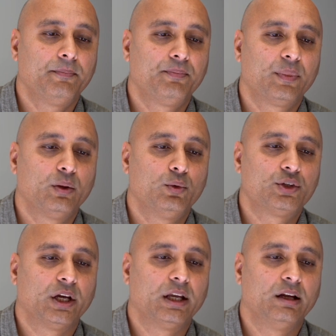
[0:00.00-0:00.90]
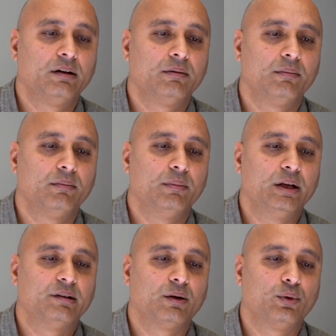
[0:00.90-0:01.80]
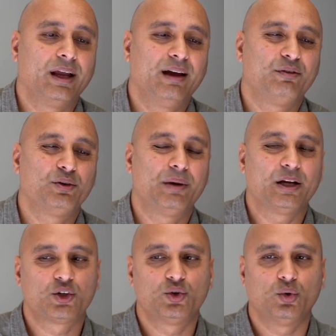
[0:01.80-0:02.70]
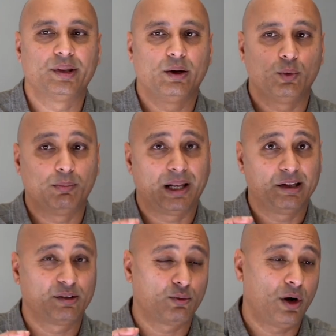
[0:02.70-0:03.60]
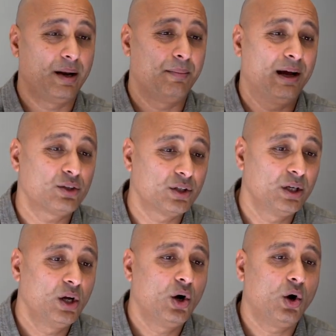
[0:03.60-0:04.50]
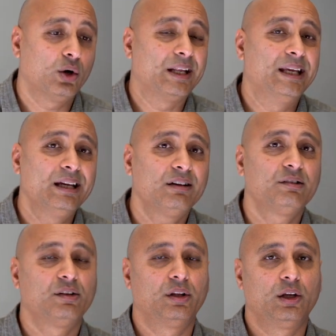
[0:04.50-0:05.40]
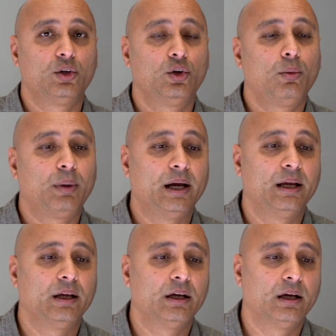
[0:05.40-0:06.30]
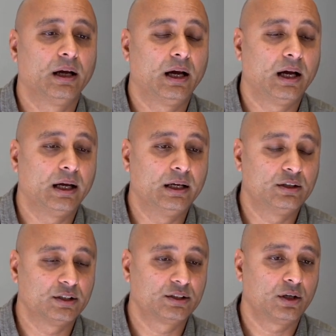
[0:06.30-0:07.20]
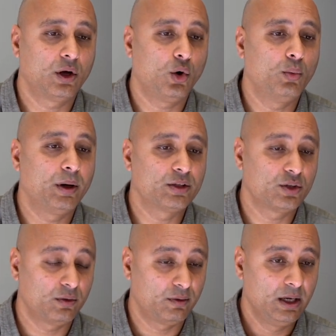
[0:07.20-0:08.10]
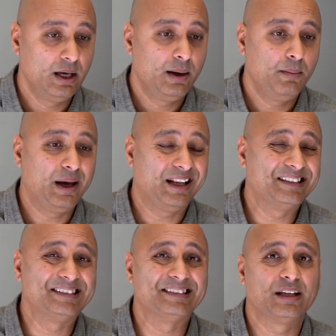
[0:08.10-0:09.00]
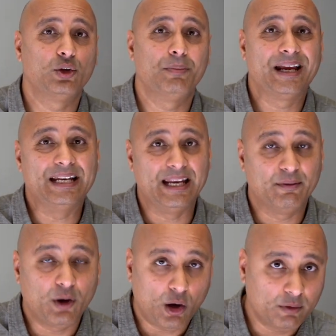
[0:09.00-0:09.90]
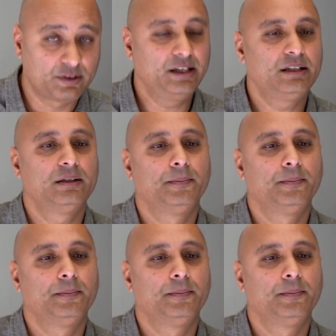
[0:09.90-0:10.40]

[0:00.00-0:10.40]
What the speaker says: Which again means that we have to make sure that we place the right amount on here so that you're not paying interest on a whole bunch of balances that you may never offset.